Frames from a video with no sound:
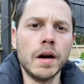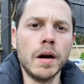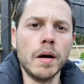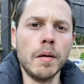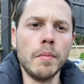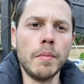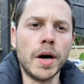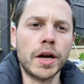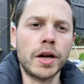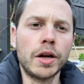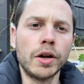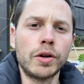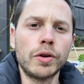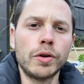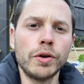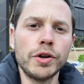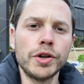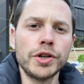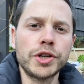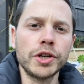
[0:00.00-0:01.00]
My
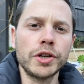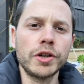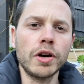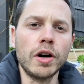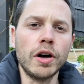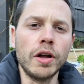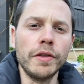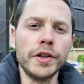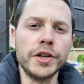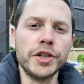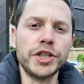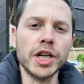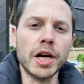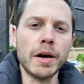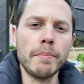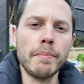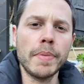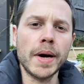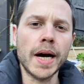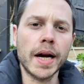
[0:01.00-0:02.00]
conclusion on the
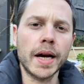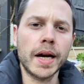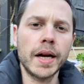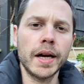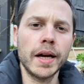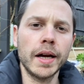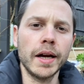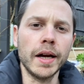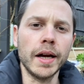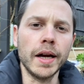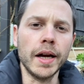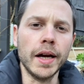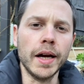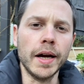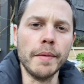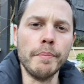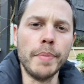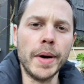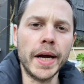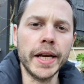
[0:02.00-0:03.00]
Jumbuck
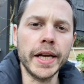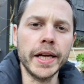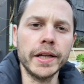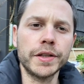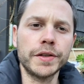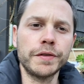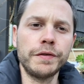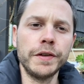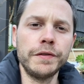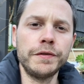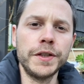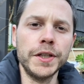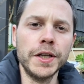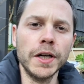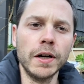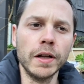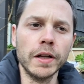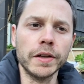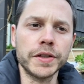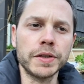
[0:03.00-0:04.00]
Bunnings
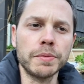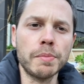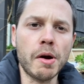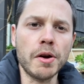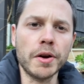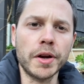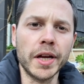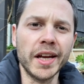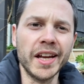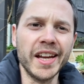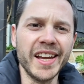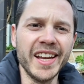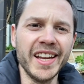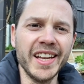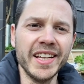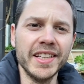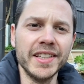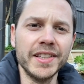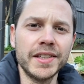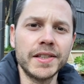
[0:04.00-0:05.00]
$50 smoker
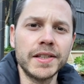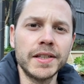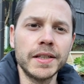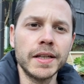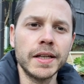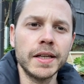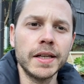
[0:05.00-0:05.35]
is,